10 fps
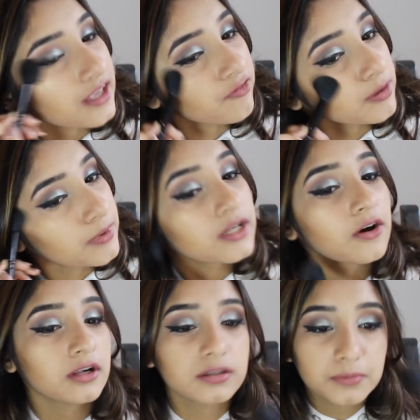Everybody
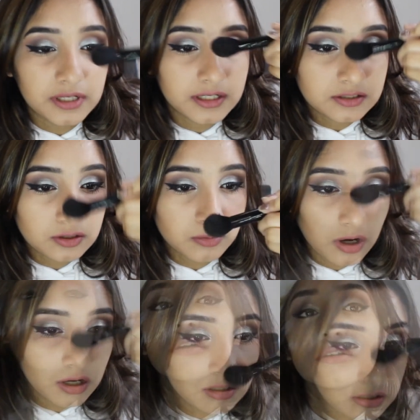called me a disco
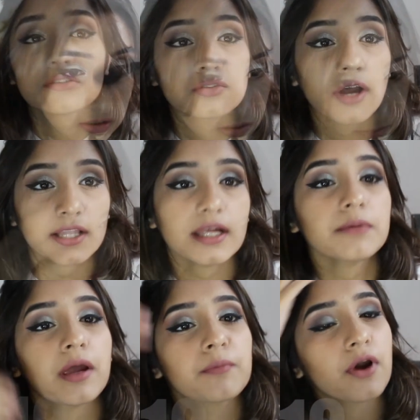ball. To
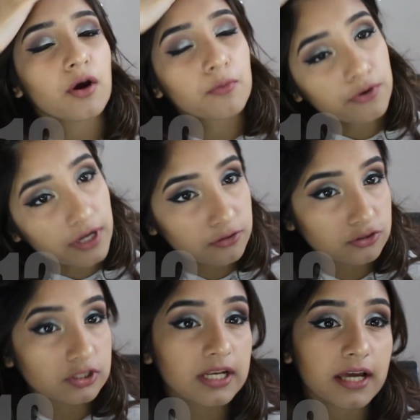highlight my brow bone, I
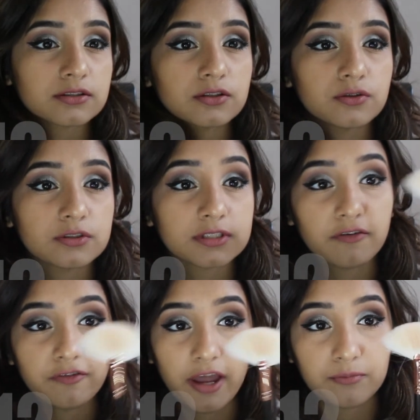usually like to use a
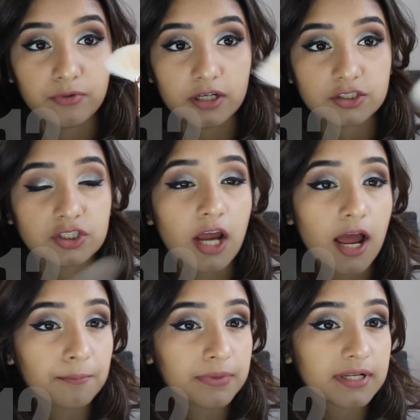fan brush.
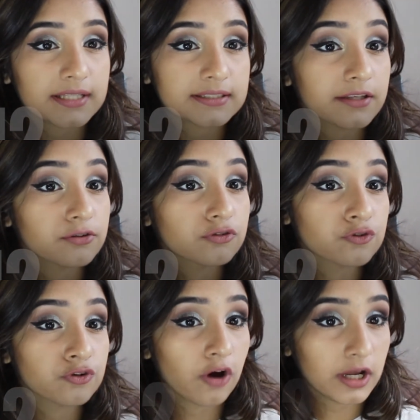But let's say you
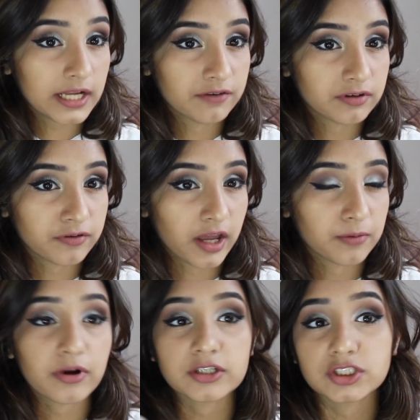do not have a
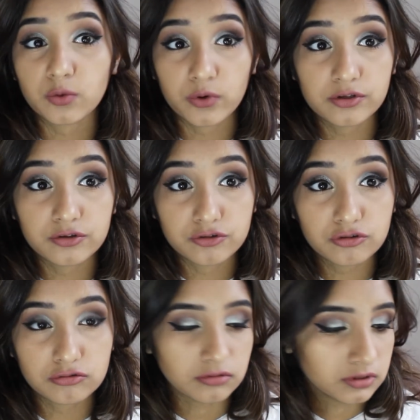fan brush. Now what
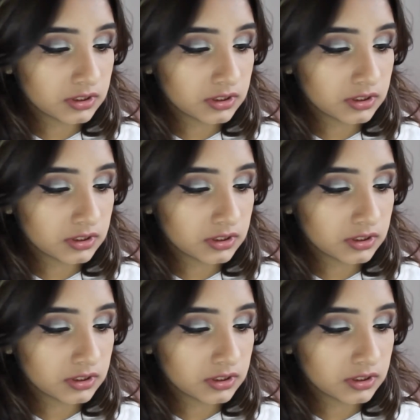do?